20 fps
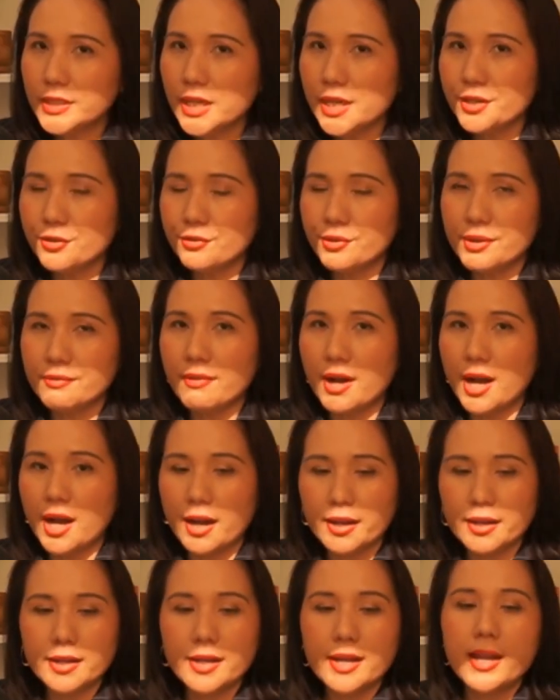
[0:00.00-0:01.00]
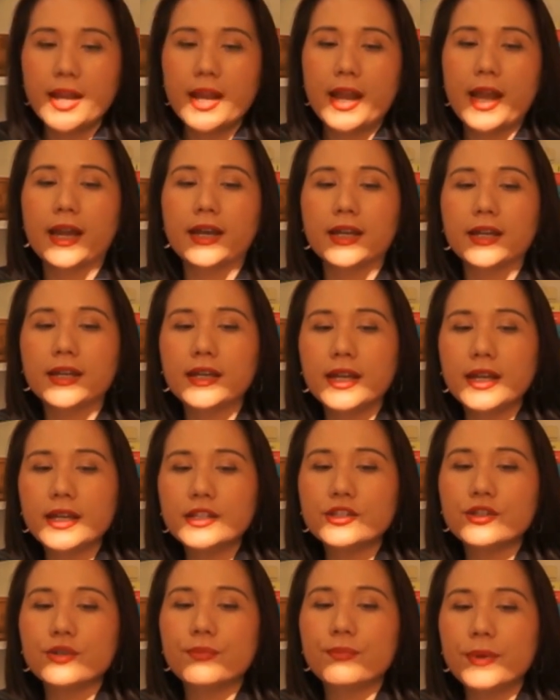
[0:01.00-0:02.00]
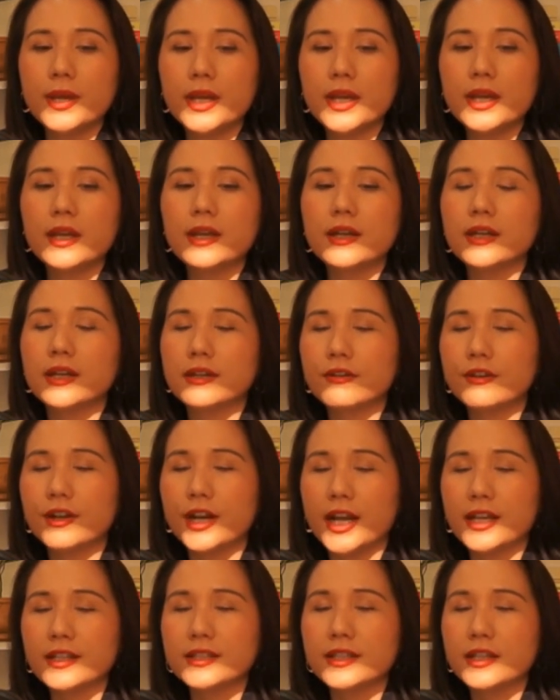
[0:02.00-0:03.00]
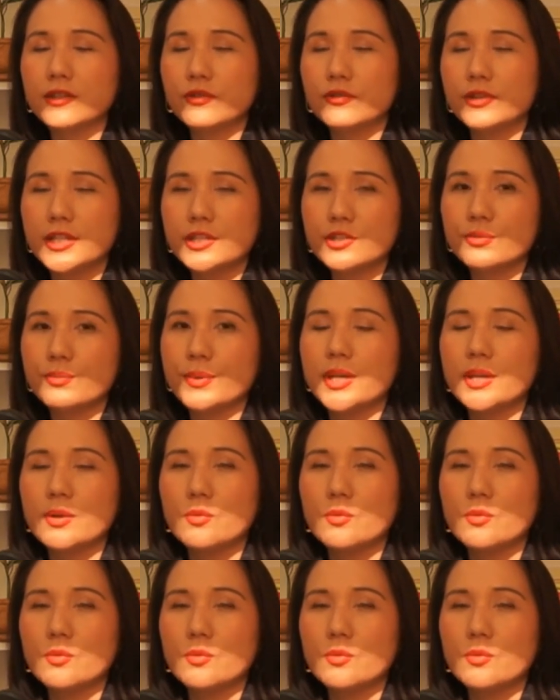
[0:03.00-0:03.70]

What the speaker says: You divide, and it need to be current asset need to be